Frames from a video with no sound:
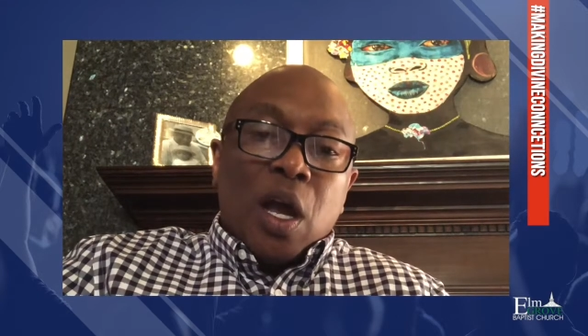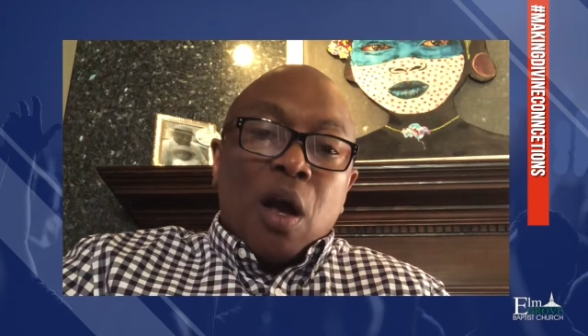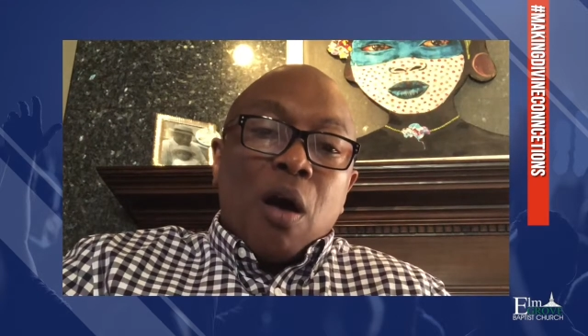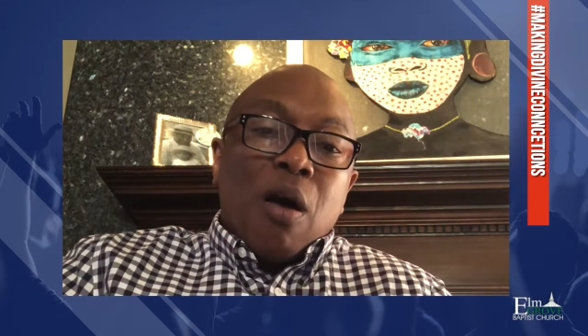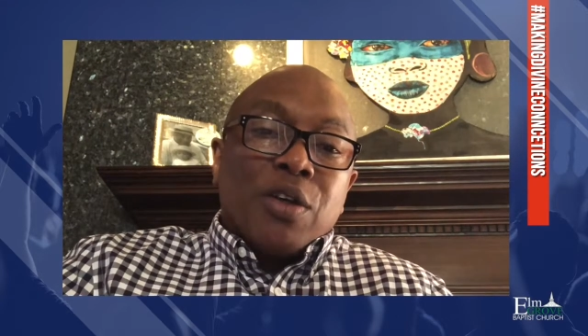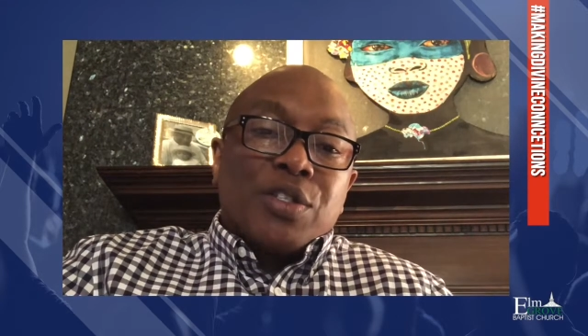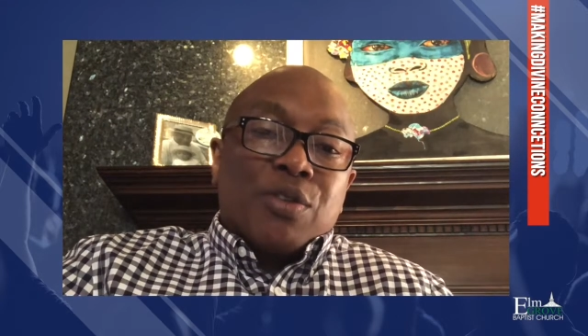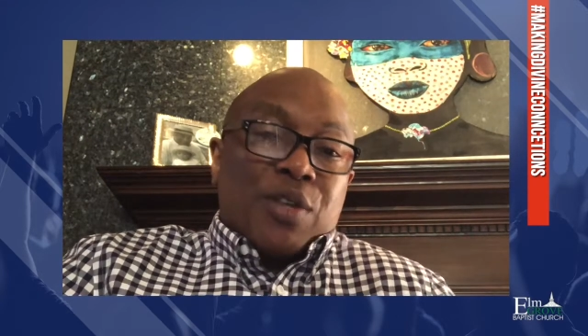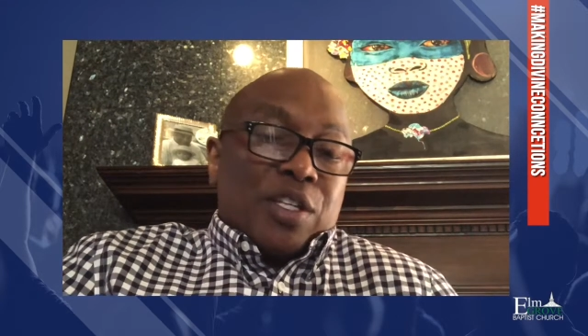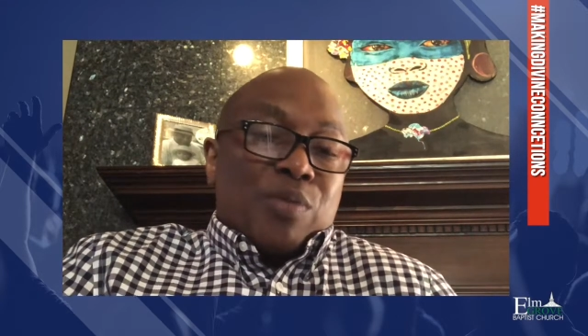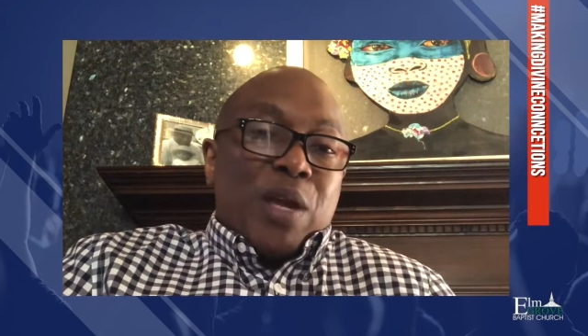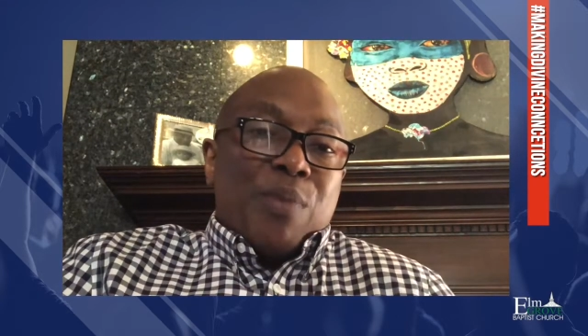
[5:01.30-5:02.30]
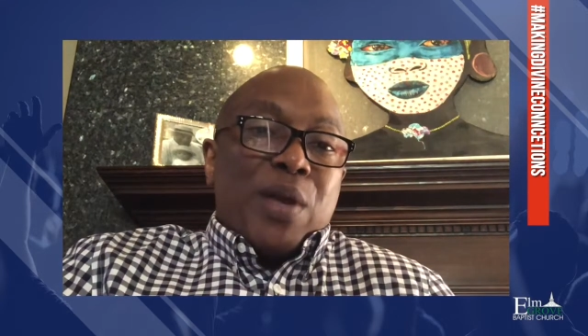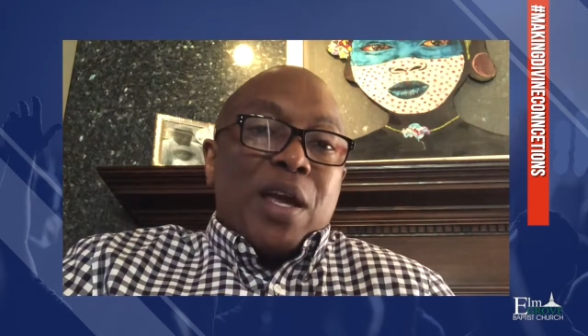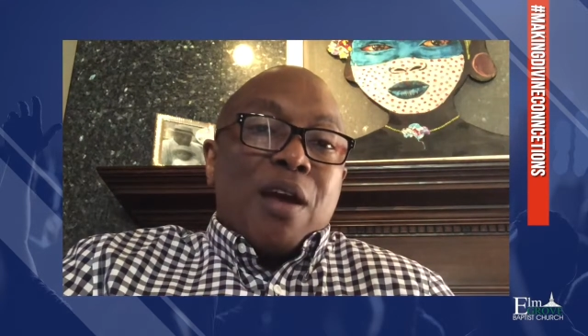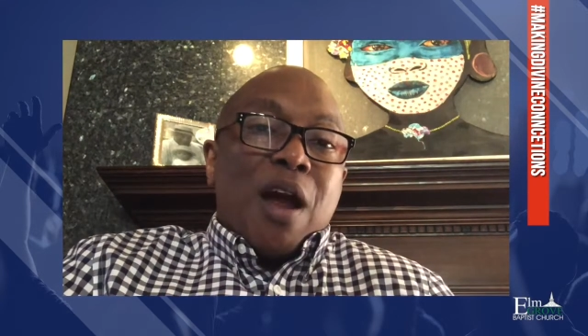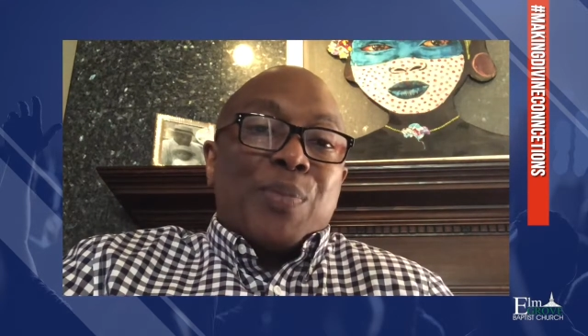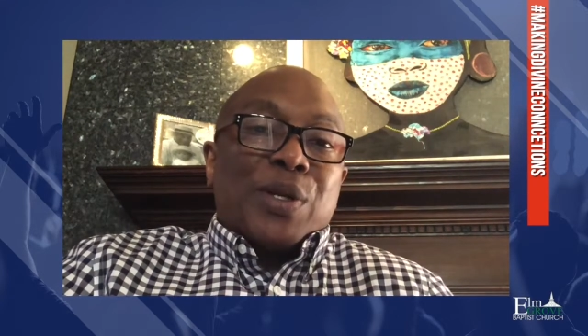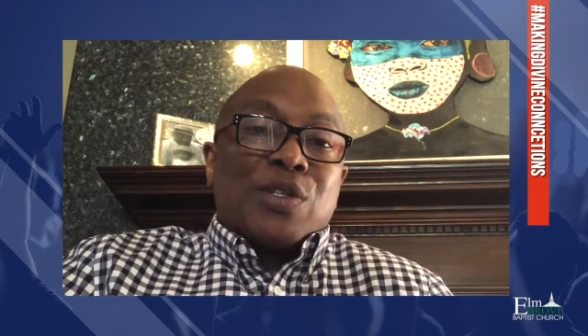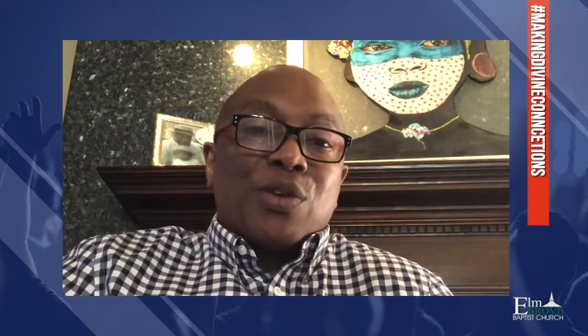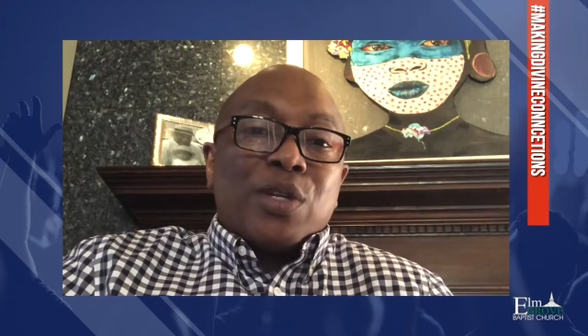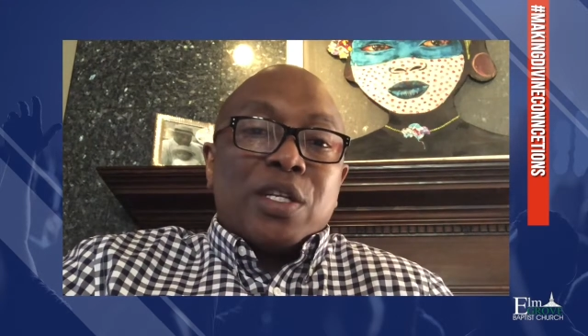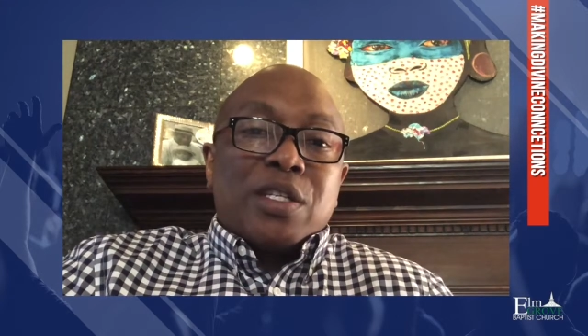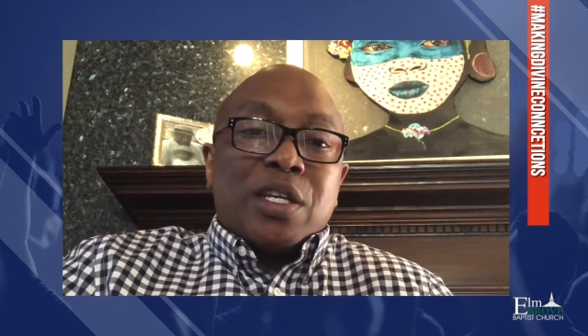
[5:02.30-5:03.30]
Also, this may be an
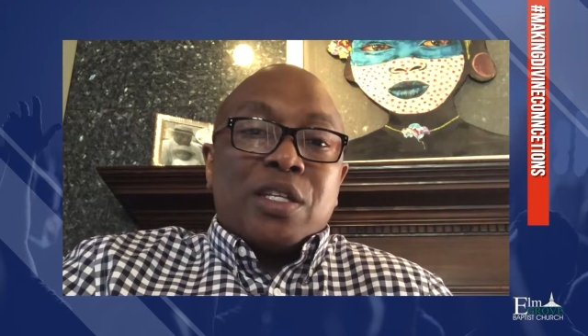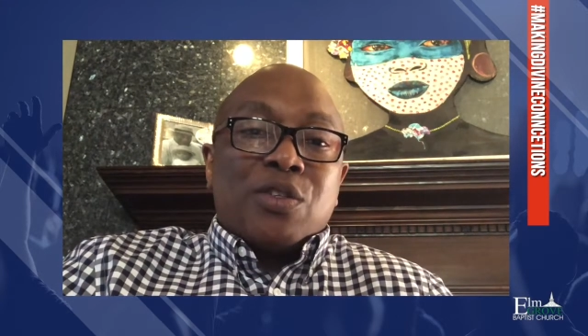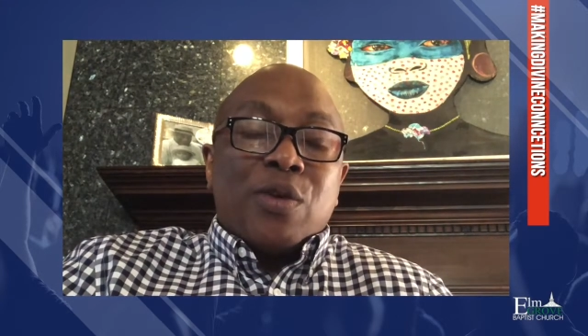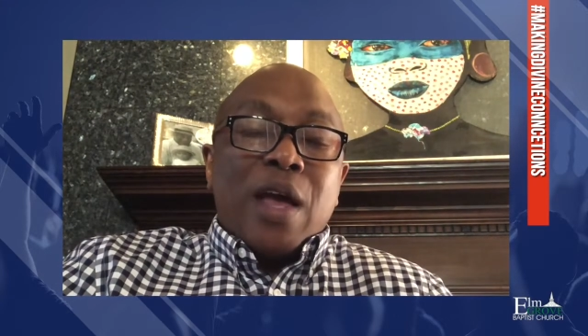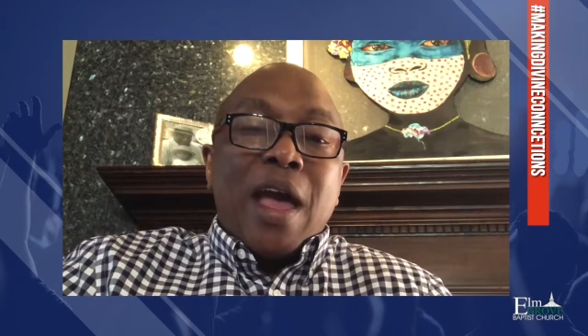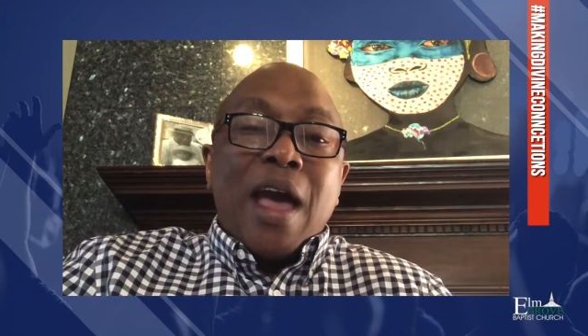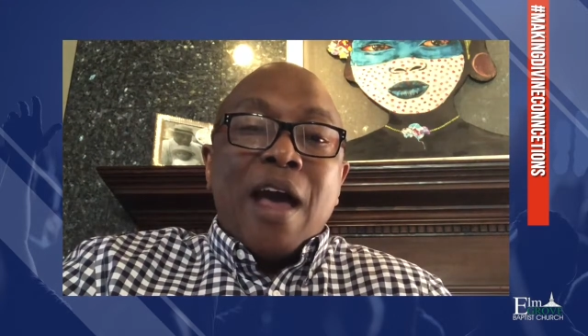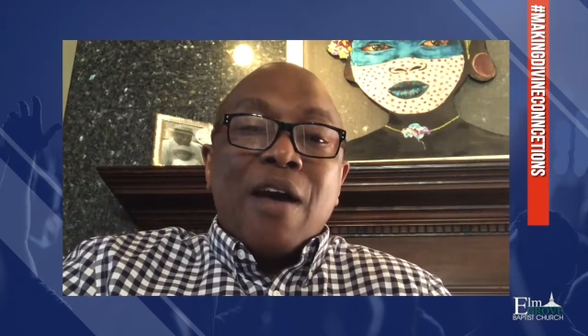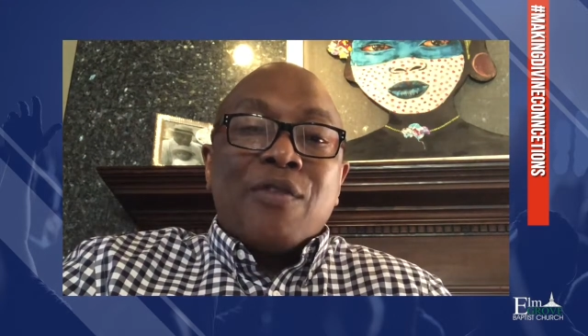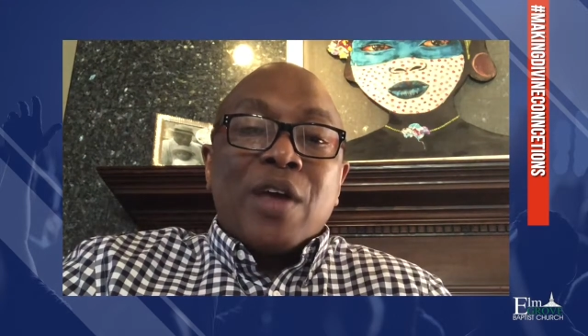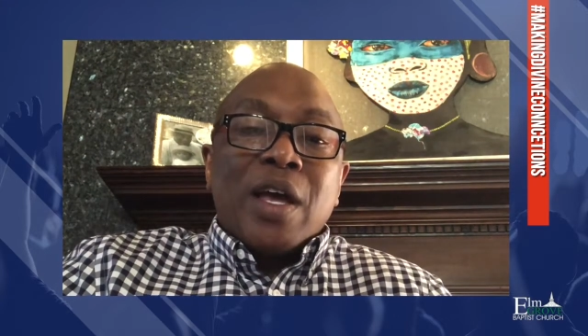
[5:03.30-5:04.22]
opportunity to have